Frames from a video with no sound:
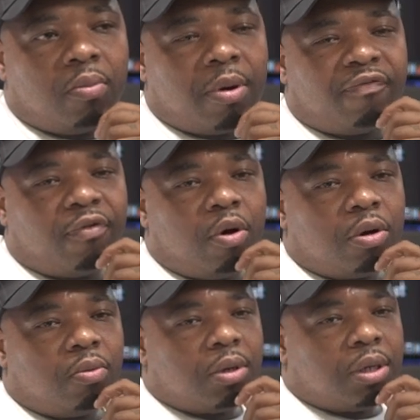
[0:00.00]
know, my
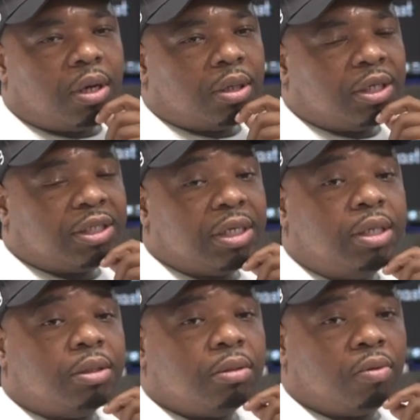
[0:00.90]
father was uh,
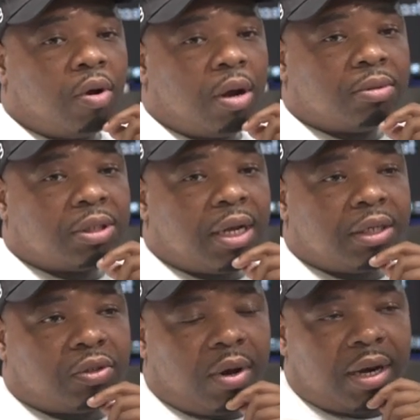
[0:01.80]
deceased, you know what I'm saying?
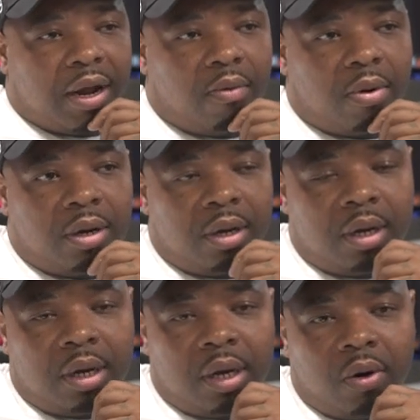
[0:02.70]
So I never
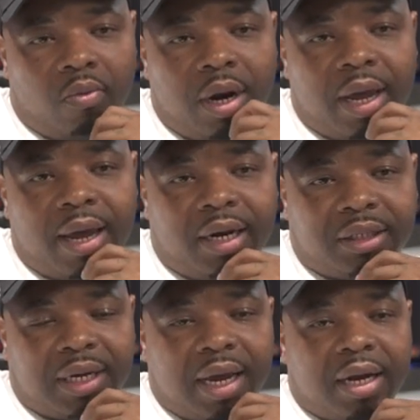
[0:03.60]
really had a
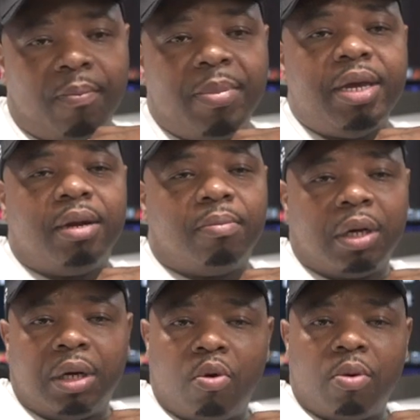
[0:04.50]
chance to meet him
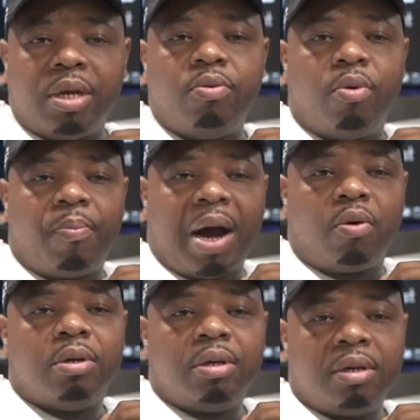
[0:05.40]
or know what he was
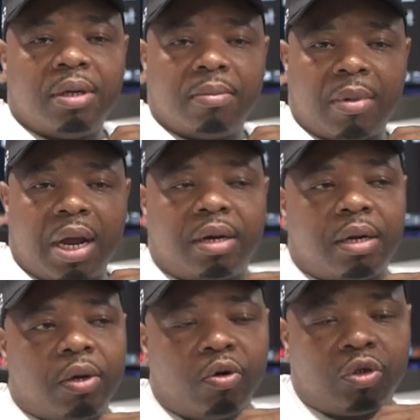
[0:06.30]
about. But I done
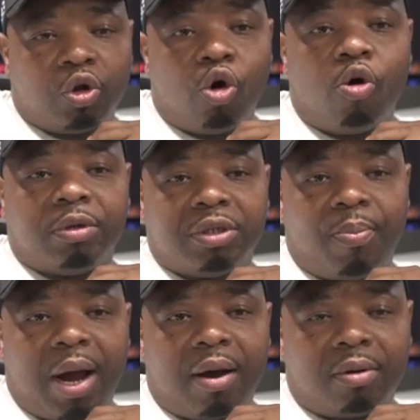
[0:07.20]
heard stories
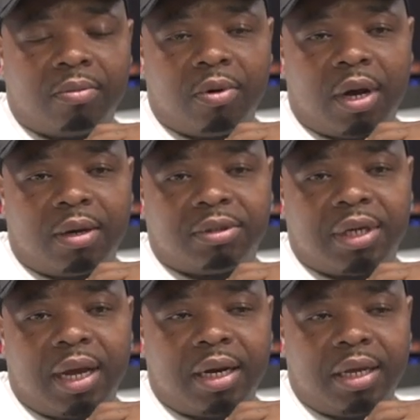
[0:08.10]
about him, you know what I'm
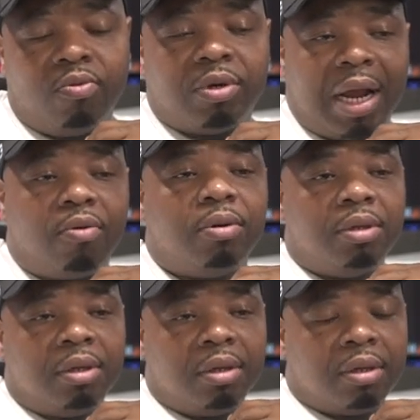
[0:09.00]
saying? And he was out
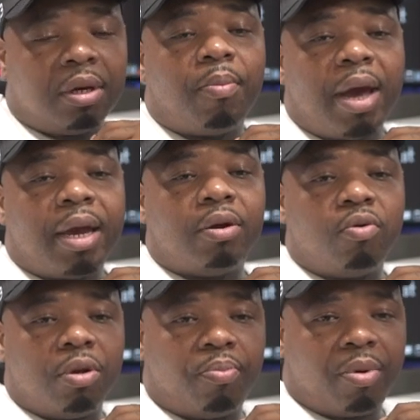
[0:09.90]
the
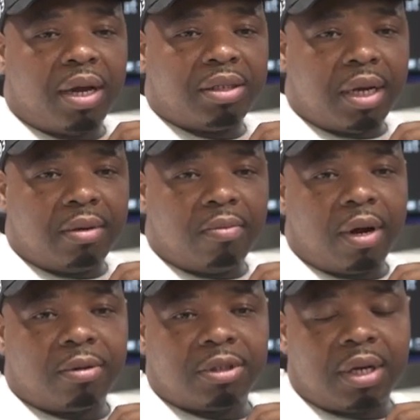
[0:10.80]
Magnolia Project, you know
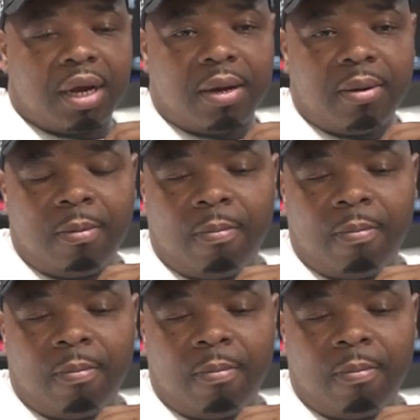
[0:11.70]
what I'm saying?